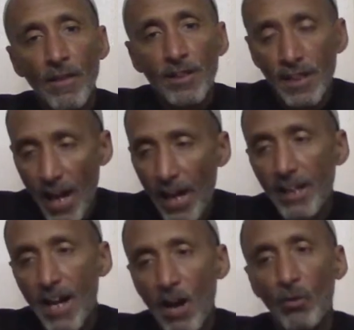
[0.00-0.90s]

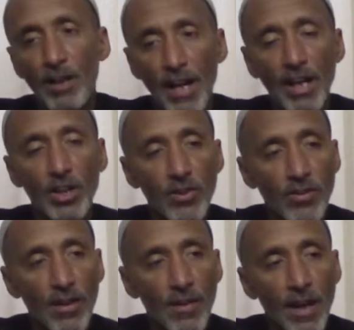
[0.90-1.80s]
today,
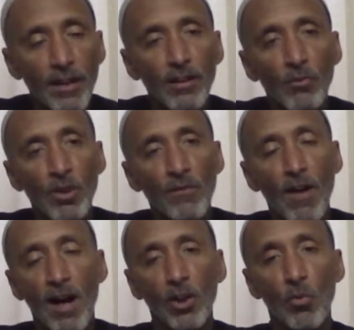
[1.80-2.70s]
nowadays, that we
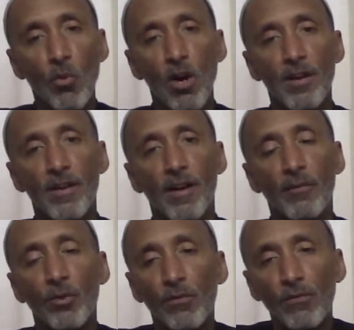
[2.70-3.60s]
follow one
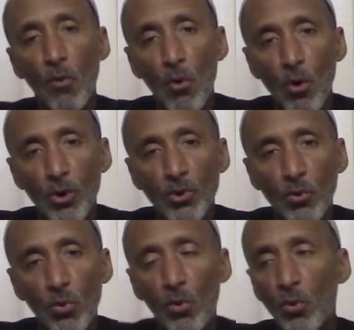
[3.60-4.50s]
of the four
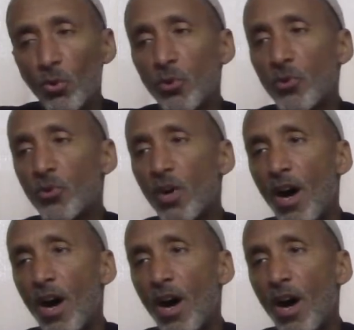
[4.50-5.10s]
schools